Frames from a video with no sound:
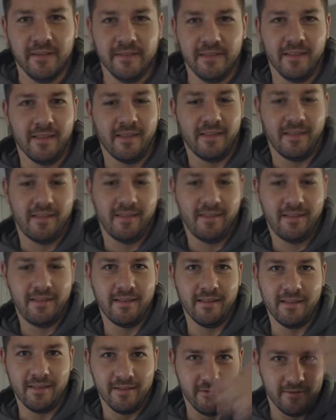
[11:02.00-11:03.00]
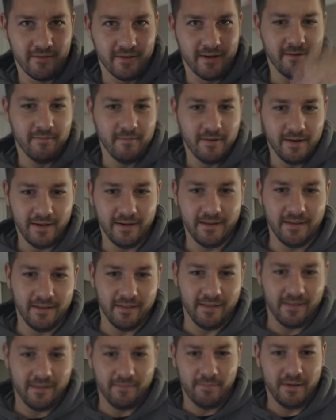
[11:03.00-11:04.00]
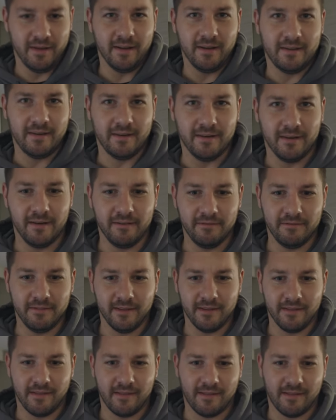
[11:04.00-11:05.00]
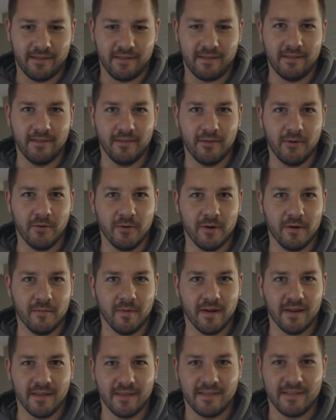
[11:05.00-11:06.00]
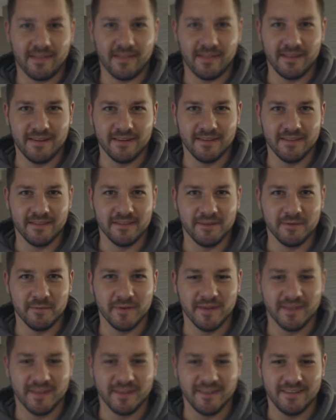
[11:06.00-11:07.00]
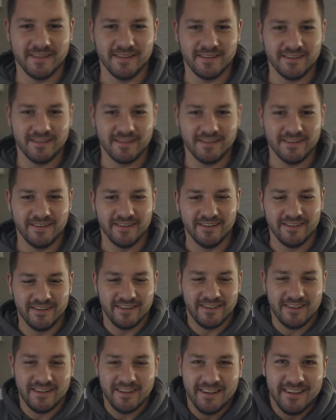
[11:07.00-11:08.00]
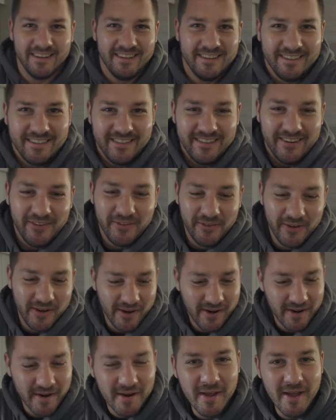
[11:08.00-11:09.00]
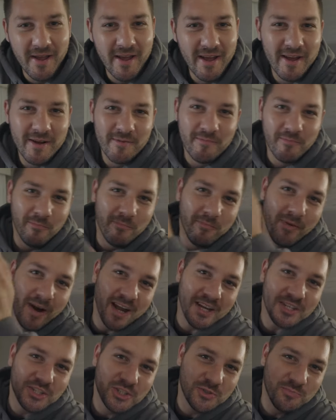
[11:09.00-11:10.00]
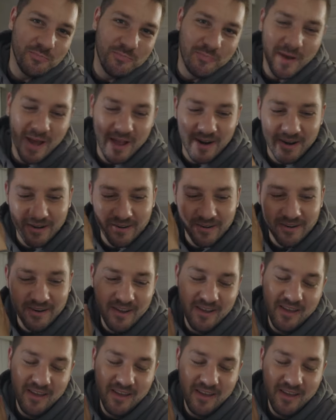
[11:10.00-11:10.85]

This isn't right. My head's being cut off. Let's lower my seat a little bit. All right, there we are. Much better.